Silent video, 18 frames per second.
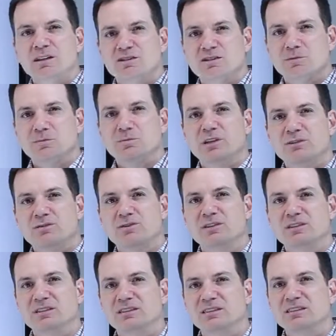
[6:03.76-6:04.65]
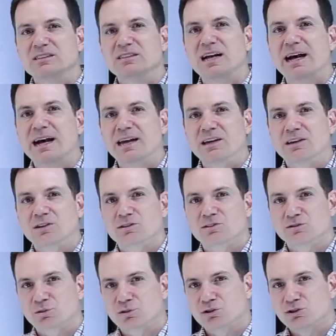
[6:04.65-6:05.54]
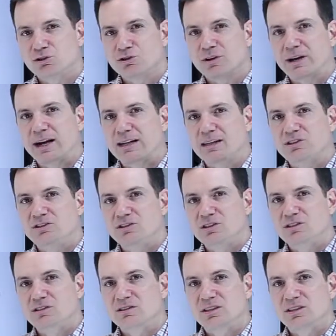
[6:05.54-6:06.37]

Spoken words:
some different styles or strategies